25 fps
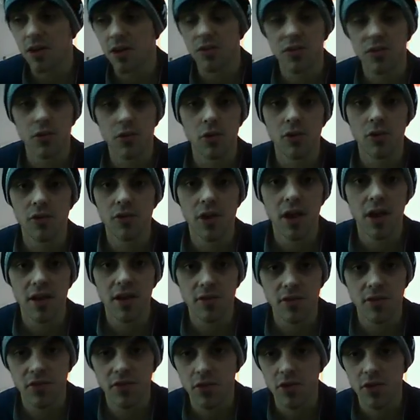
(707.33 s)
sort of like
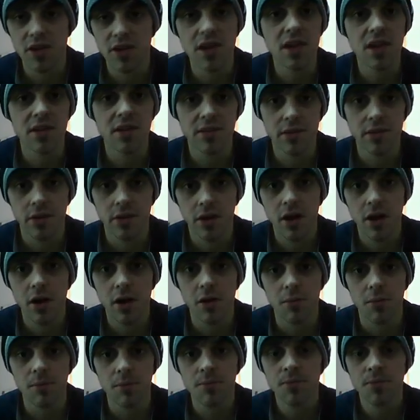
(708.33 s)
for years to
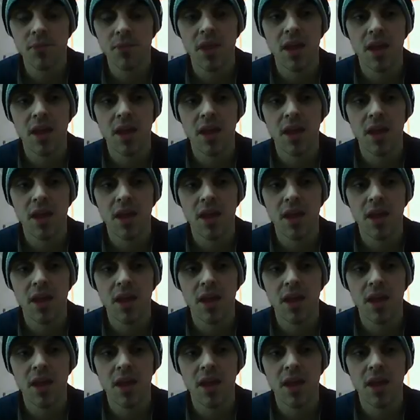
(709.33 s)
come.